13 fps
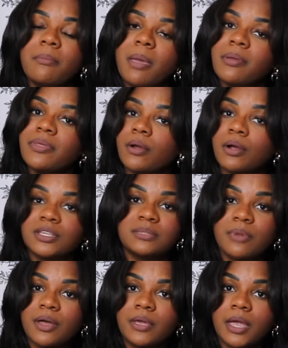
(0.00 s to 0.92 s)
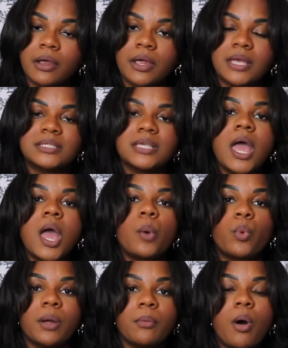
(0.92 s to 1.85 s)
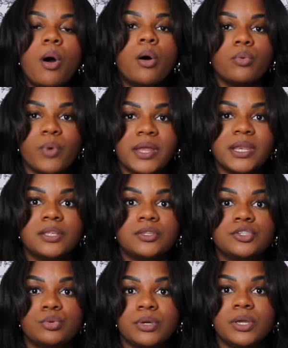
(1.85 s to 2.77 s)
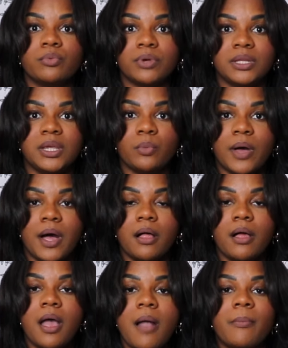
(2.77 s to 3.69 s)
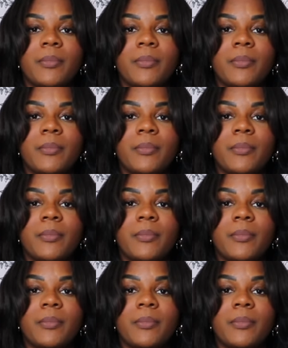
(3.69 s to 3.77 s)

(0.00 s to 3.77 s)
maybe there are some other areas where I'm already doing really well.